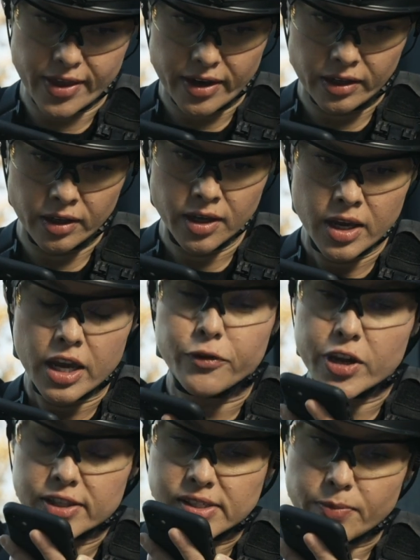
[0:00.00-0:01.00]
then? If
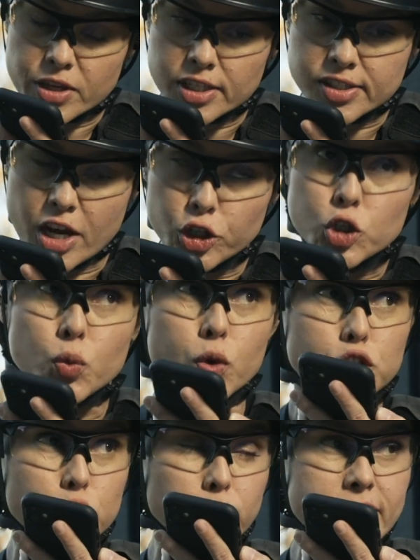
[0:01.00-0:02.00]
he had something to tell you,
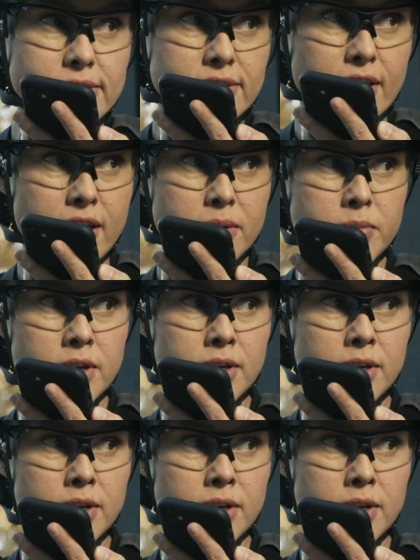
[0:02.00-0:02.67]
would you listen to him?